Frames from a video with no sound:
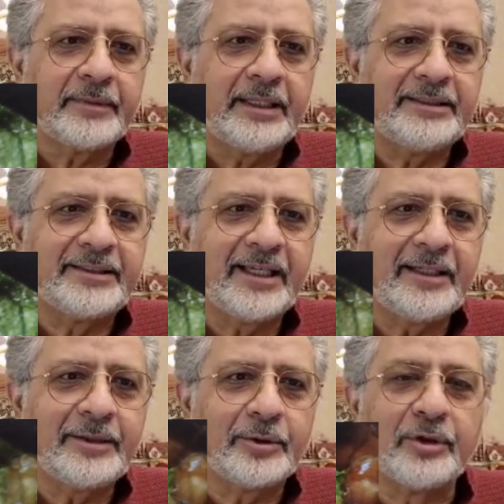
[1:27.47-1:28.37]
I
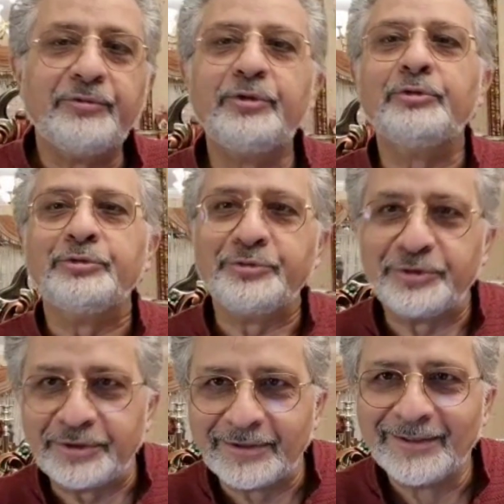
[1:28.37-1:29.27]
decided to
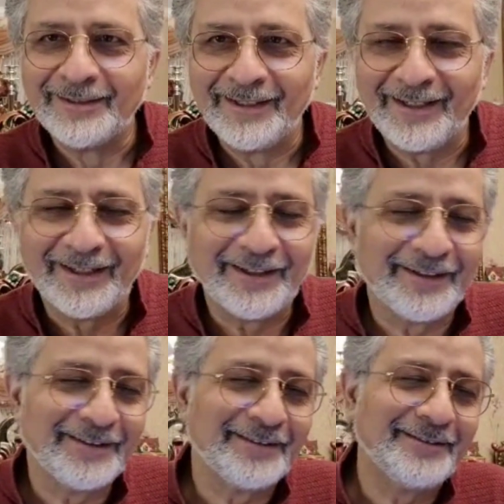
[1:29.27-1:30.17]
confuse
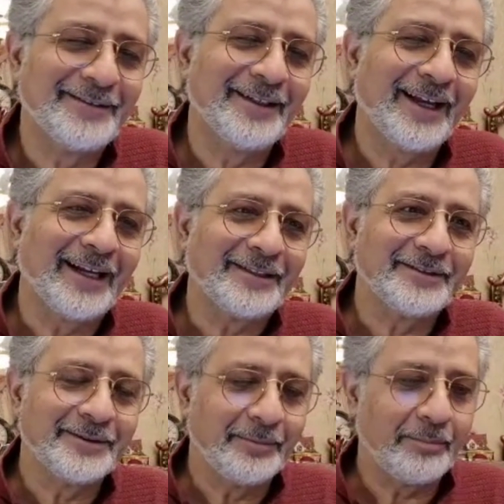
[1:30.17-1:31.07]
the
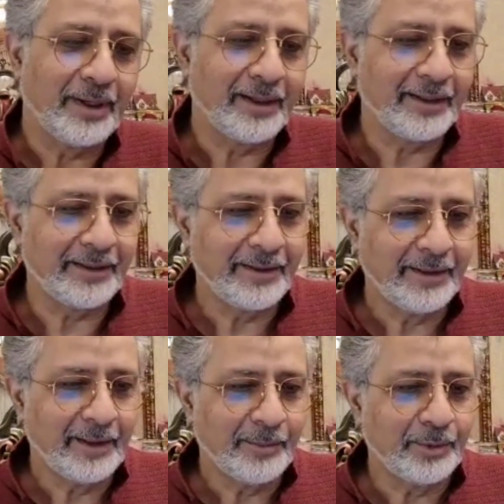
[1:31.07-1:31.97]
ant by
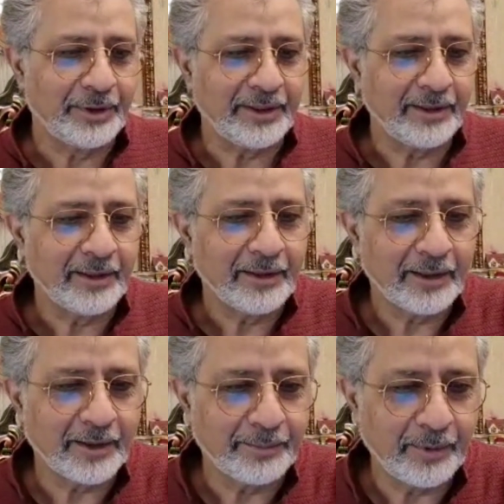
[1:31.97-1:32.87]
putting
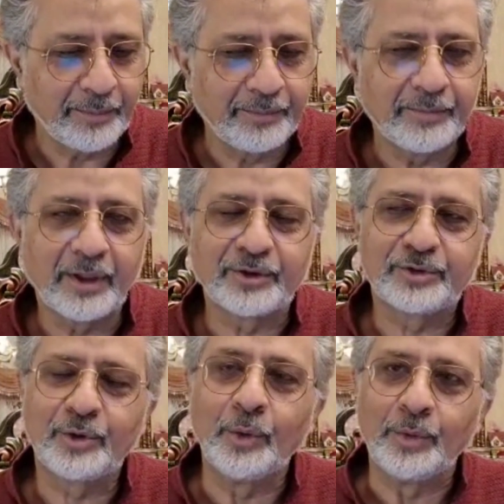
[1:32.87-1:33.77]
up a
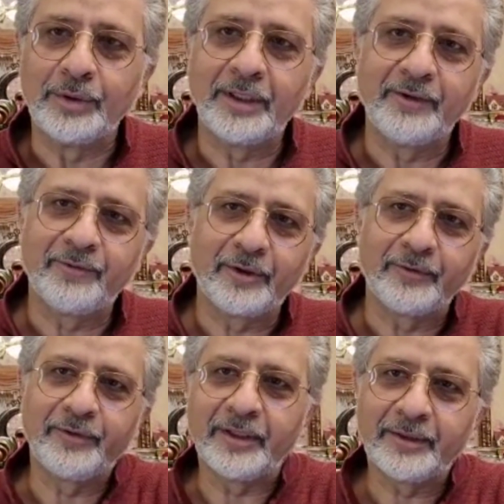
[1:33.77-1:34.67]
stone in front
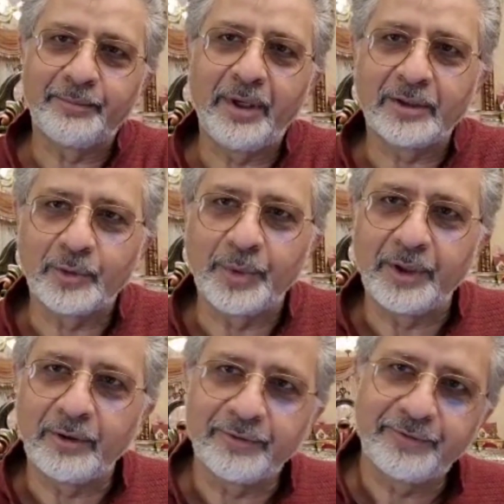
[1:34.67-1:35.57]
of the
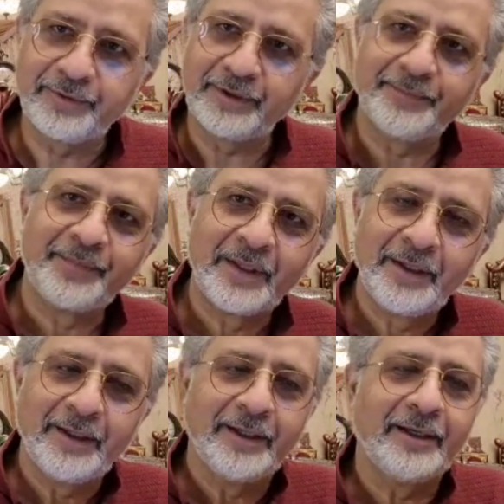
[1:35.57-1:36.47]
pathway of
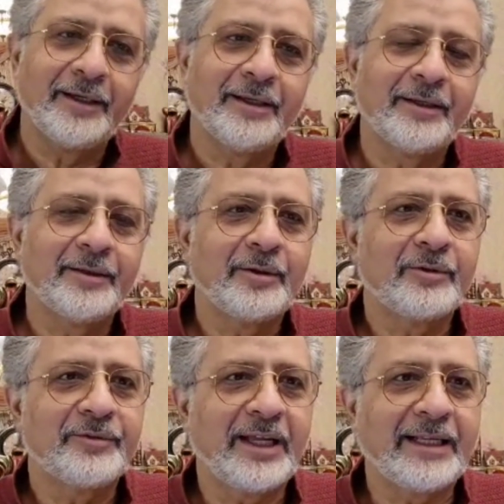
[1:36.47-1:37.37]

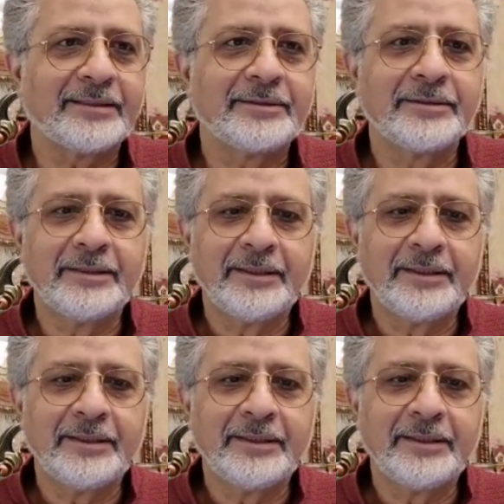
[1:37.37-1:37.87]
the ant.